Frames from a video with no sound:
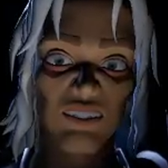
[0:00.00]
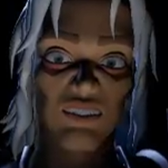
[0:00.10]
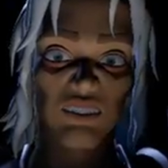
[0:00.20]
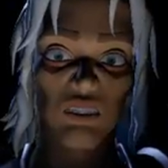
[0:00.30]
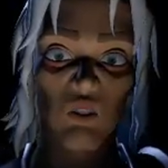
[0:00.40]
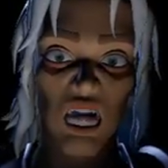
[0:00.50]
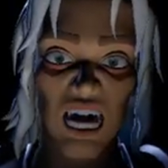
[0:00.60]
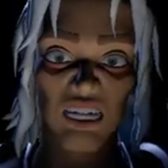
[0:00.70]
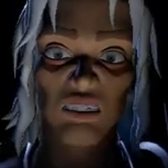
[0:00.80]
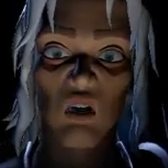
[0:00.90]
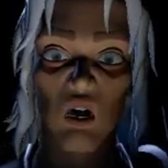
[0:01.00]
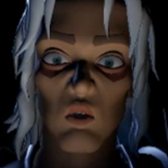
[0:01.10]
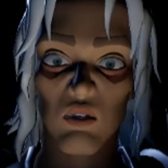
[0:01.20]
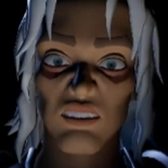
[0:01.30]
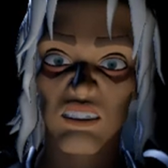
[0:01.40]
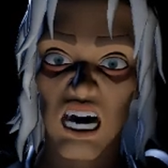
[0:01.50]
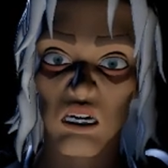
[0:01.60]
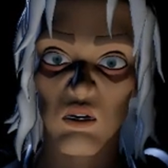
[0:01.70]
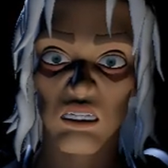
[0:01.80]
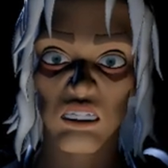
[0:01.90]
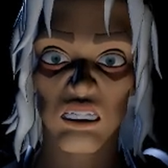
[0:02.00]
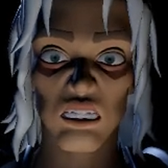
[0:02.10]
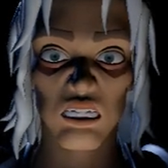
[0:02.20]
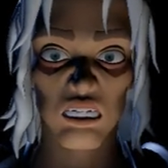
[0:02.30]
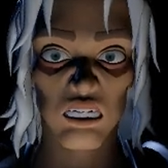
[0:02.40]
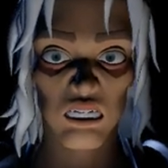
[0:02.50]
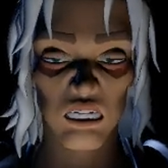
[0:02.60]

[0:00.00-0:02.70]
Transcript: Do you like dogs, Darren?